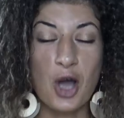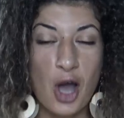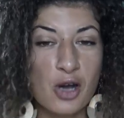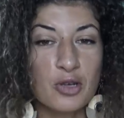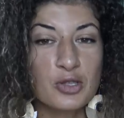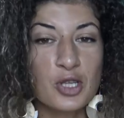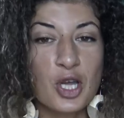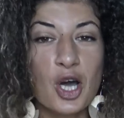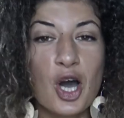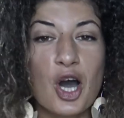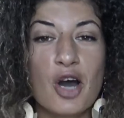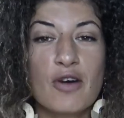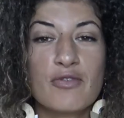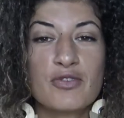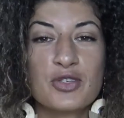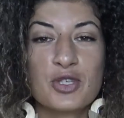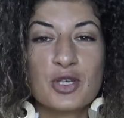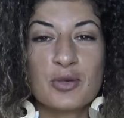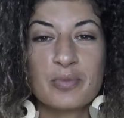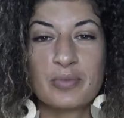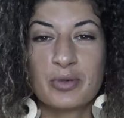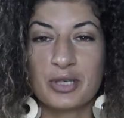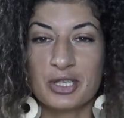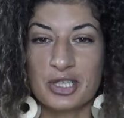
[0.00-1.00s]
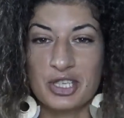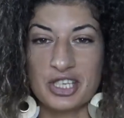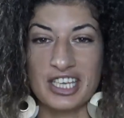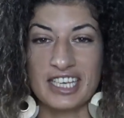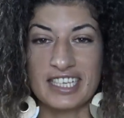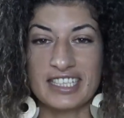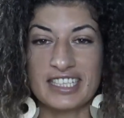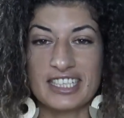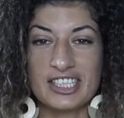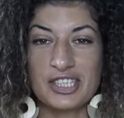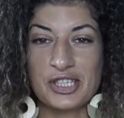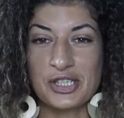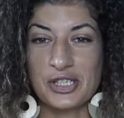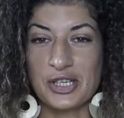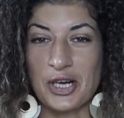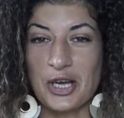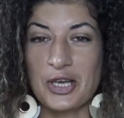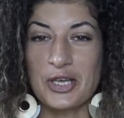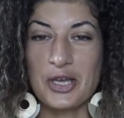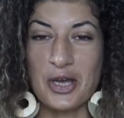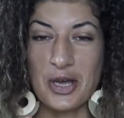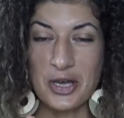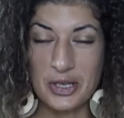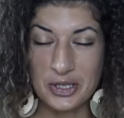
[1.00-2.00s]
owner of the boat, is gonna show
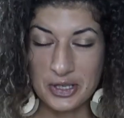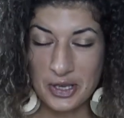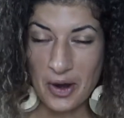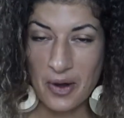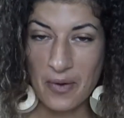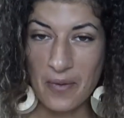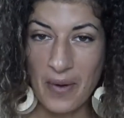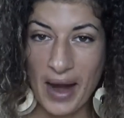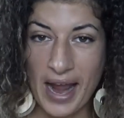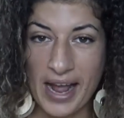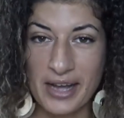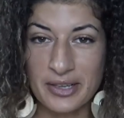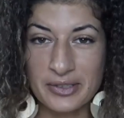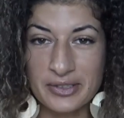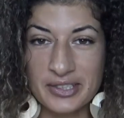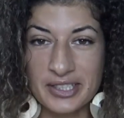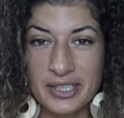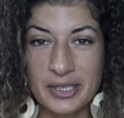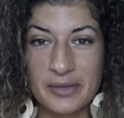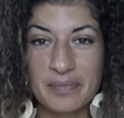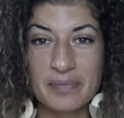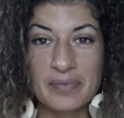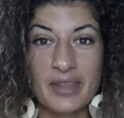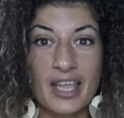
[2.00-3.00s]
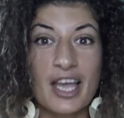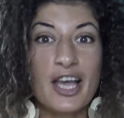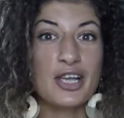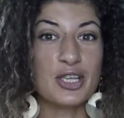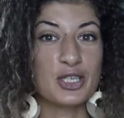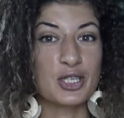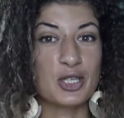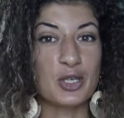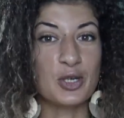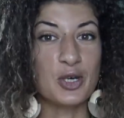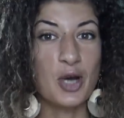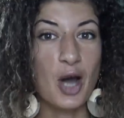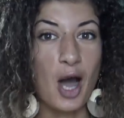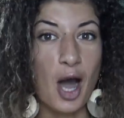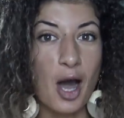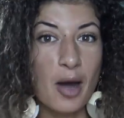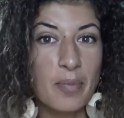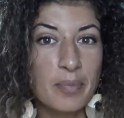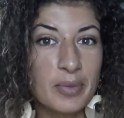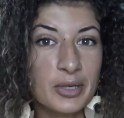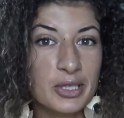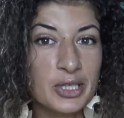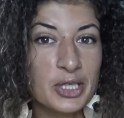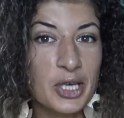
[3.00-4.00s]
us around. So
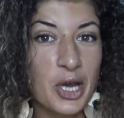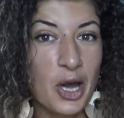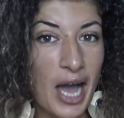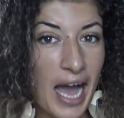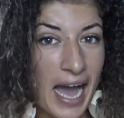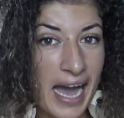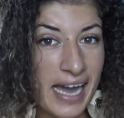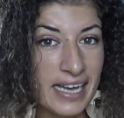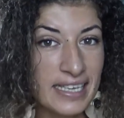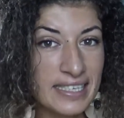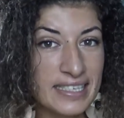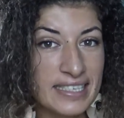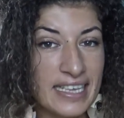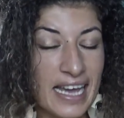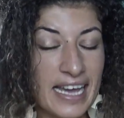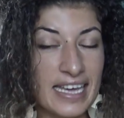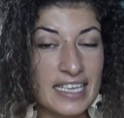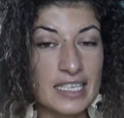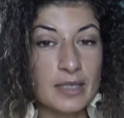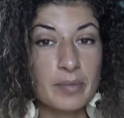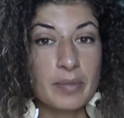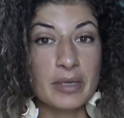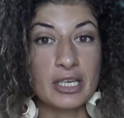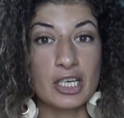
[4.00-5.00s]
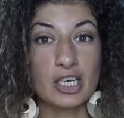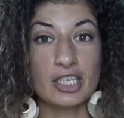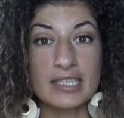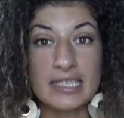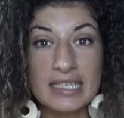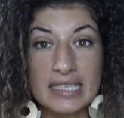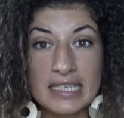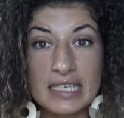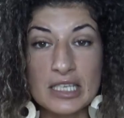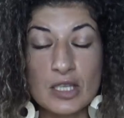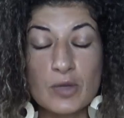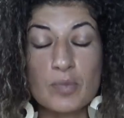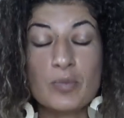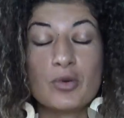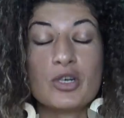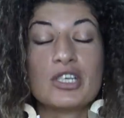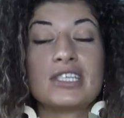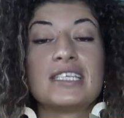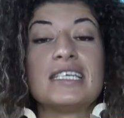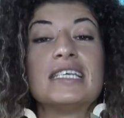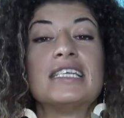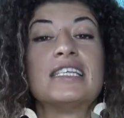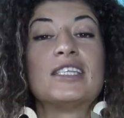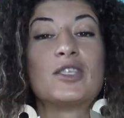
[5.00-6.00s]
open your eyes guys, because this
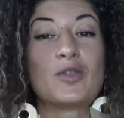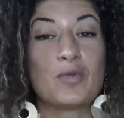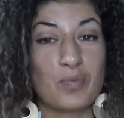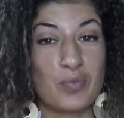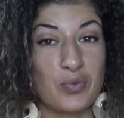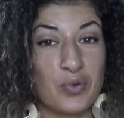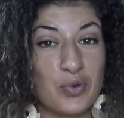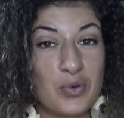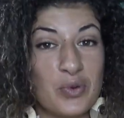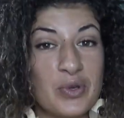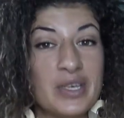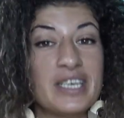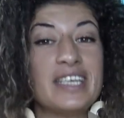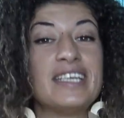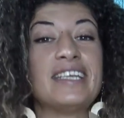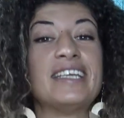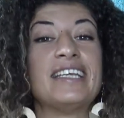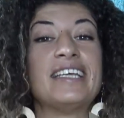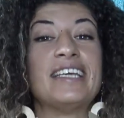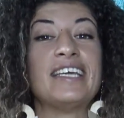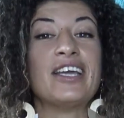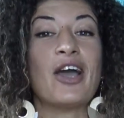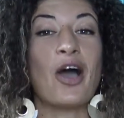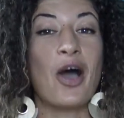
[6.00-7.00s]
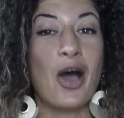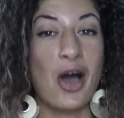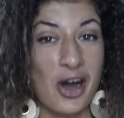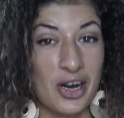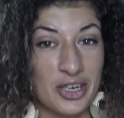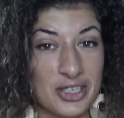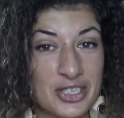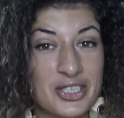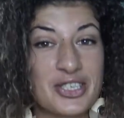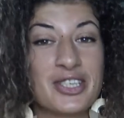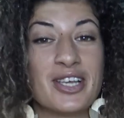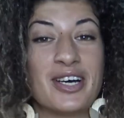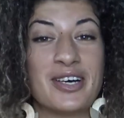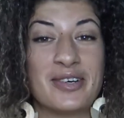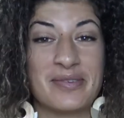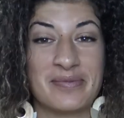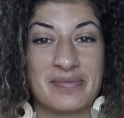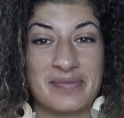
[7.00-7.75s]
boat is pretty awesome.